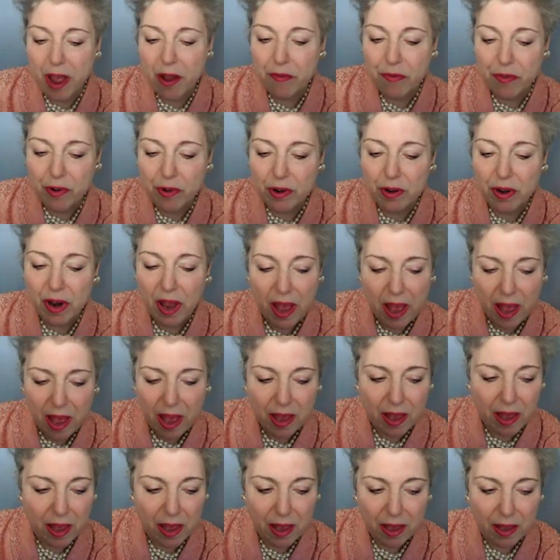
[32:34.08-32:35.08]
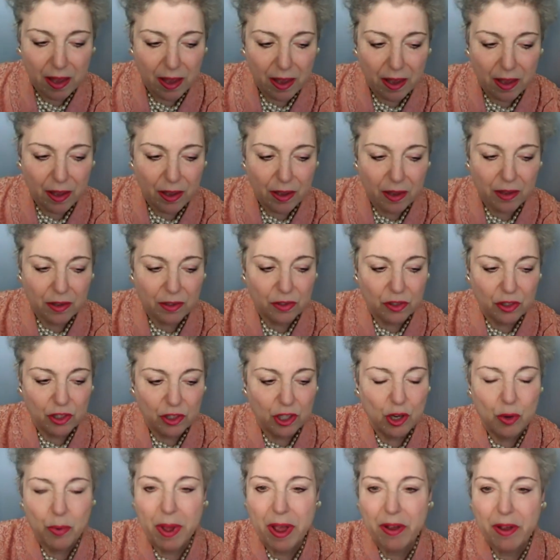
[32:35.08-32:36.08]
ever
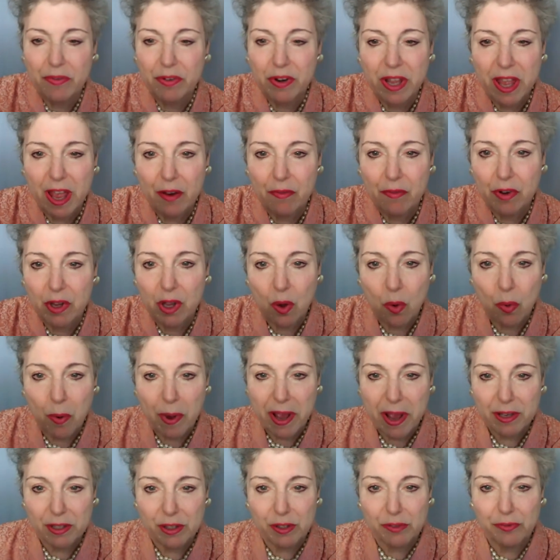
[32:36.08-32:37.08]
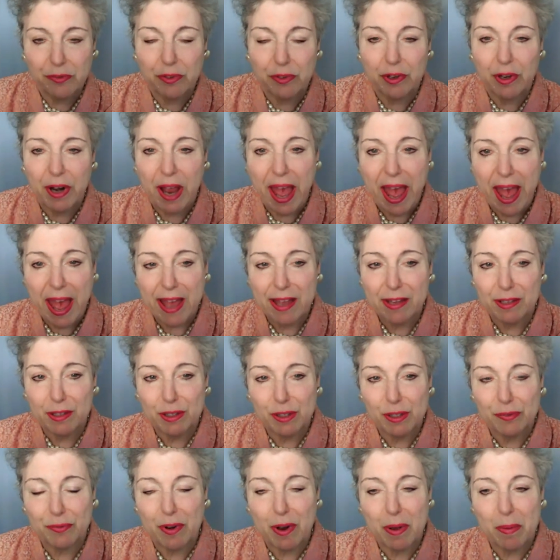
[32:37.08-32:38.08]
do you ever get requests for
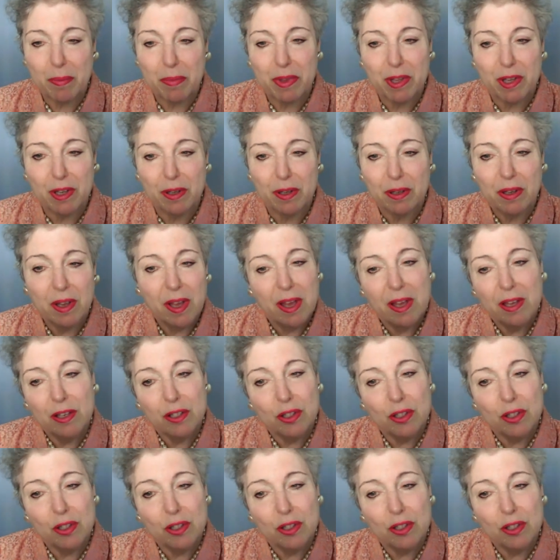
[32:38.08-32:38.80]
hats from the